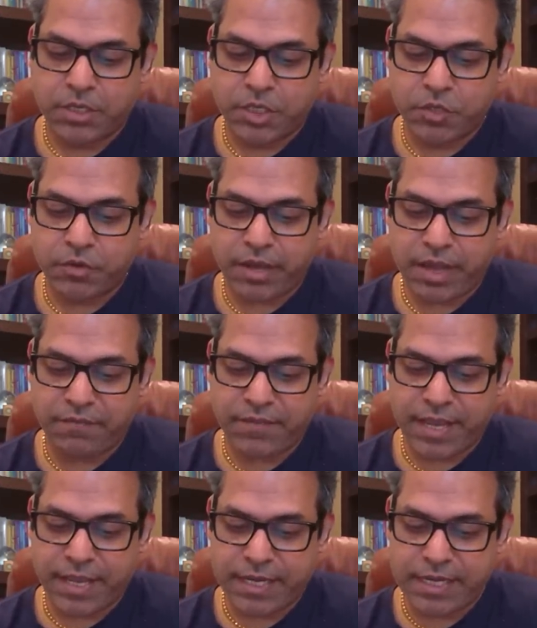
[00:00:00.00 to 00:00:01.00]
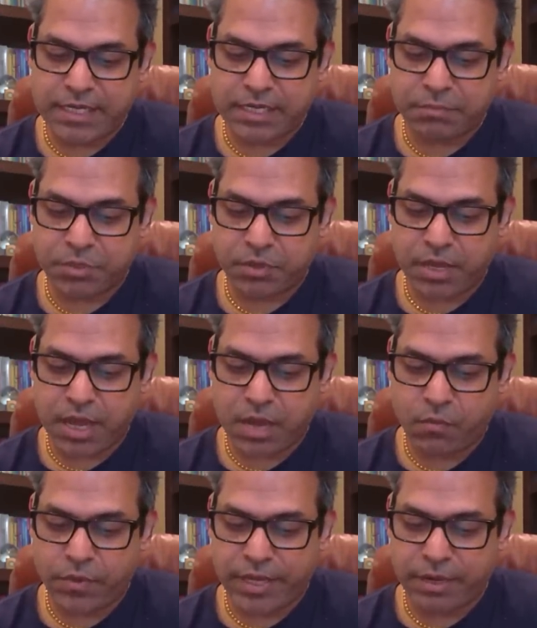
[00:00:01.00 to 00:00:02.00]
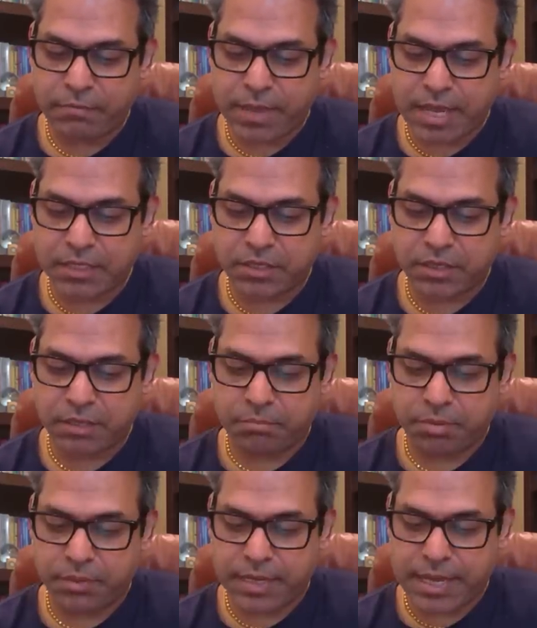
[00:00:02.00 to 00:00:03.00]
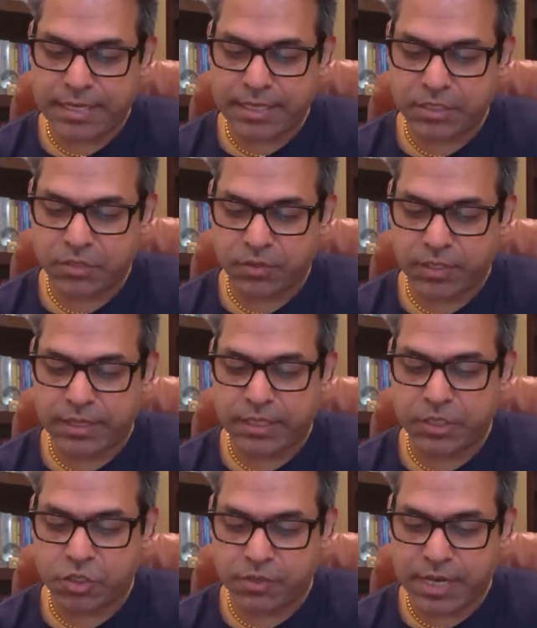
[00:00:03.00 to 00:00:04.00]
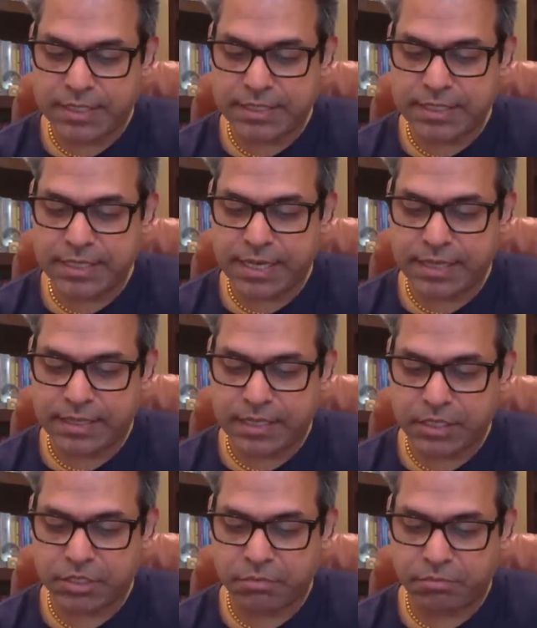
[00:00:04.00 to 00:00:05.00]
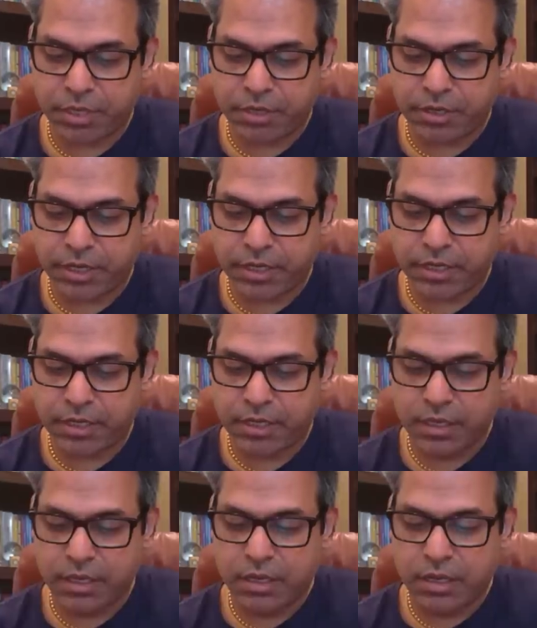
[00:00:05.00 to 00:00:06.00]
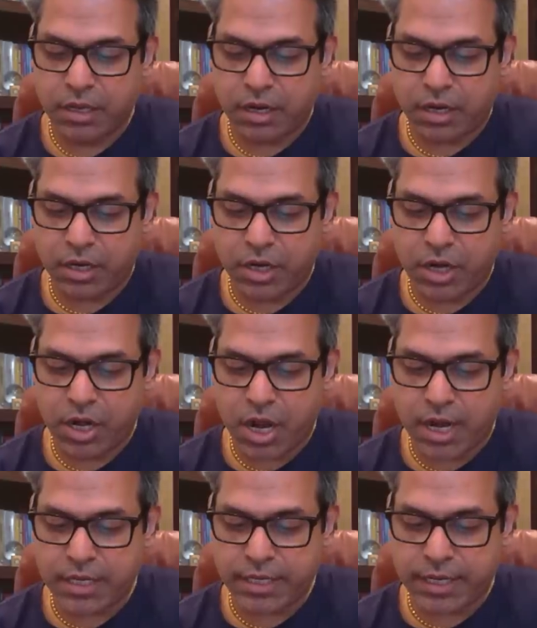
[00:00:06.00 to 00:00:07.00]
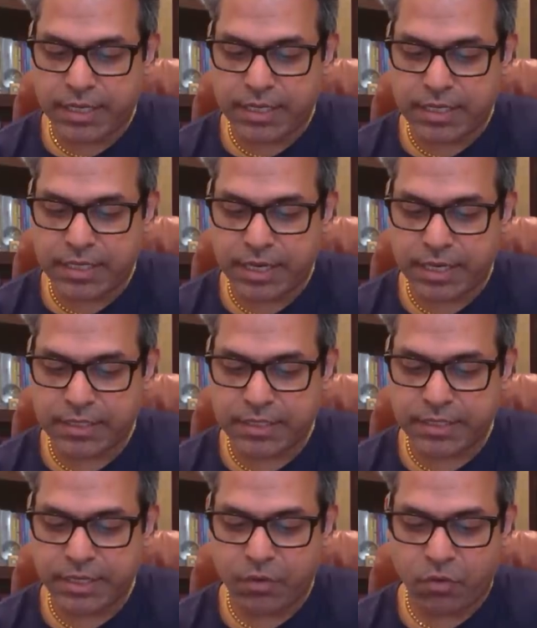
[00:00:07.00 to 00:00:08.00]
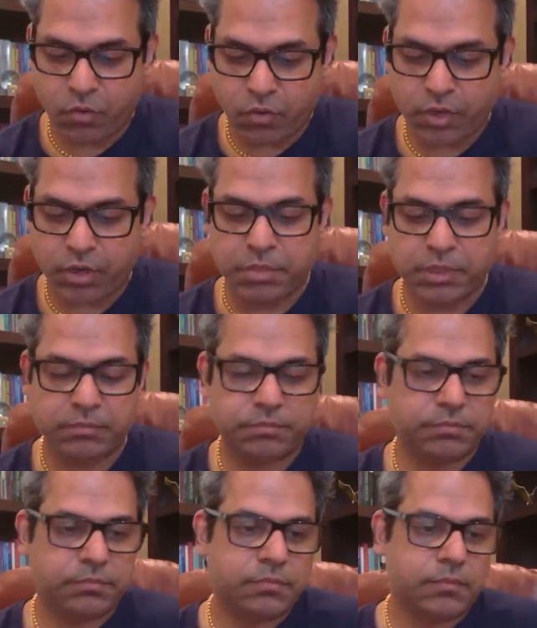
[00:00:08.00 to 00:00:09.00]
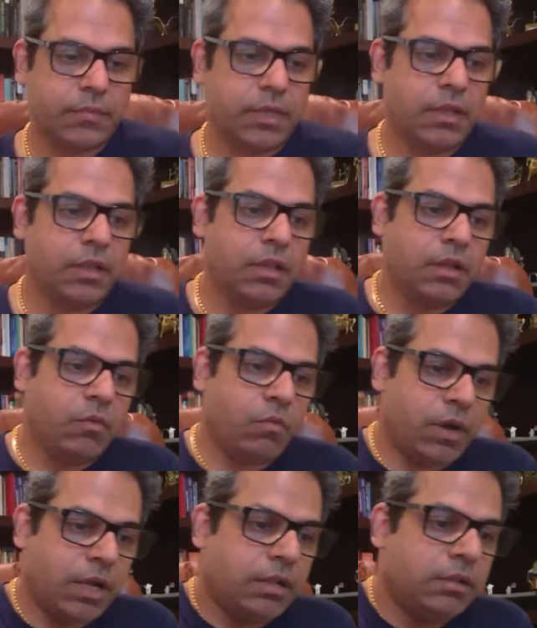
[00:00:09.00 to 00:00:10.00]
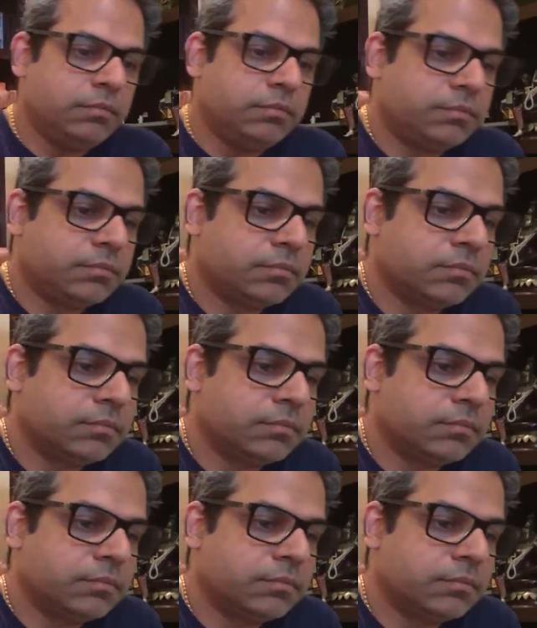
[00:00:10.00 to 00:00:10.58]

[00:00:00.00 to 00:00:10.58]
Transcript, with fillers: Do you have any tips on how we can master the planet so that the transit and dasha period are not intensely horrible? Well,